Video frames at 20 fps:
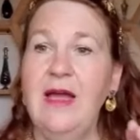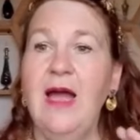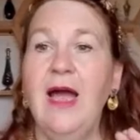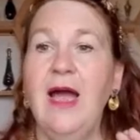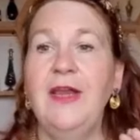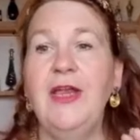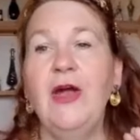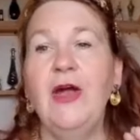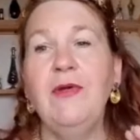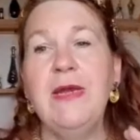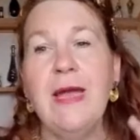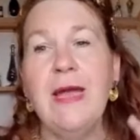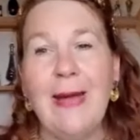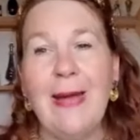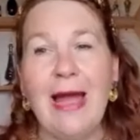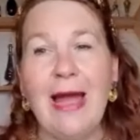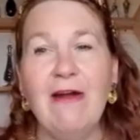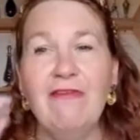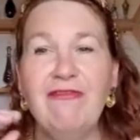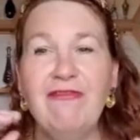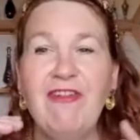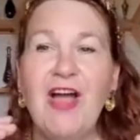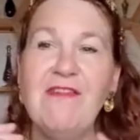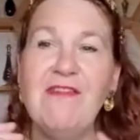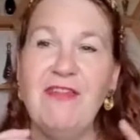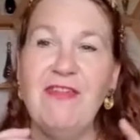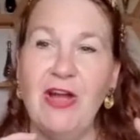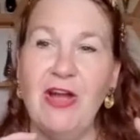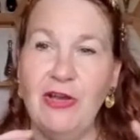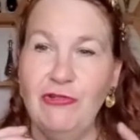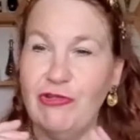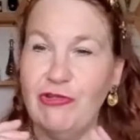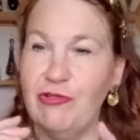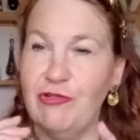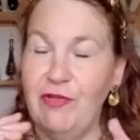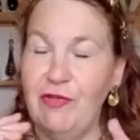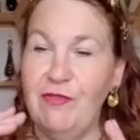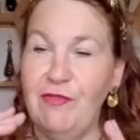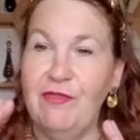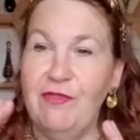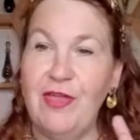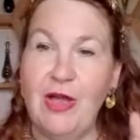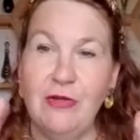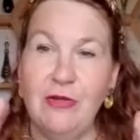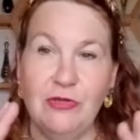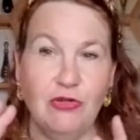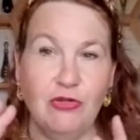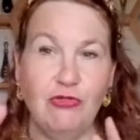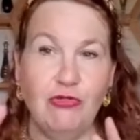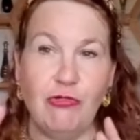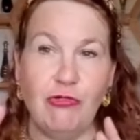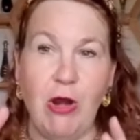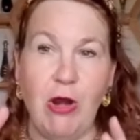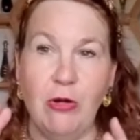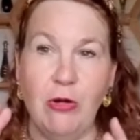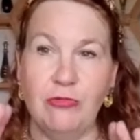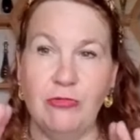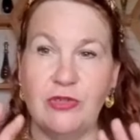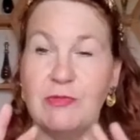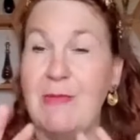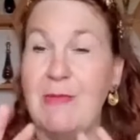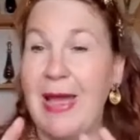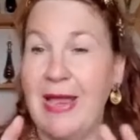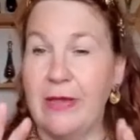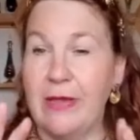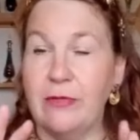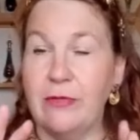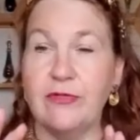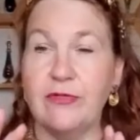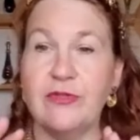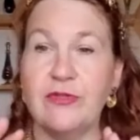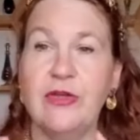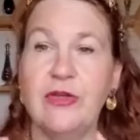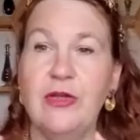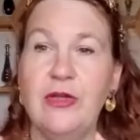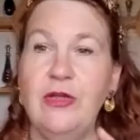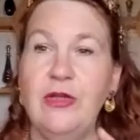and only about 500 of those are drones, males.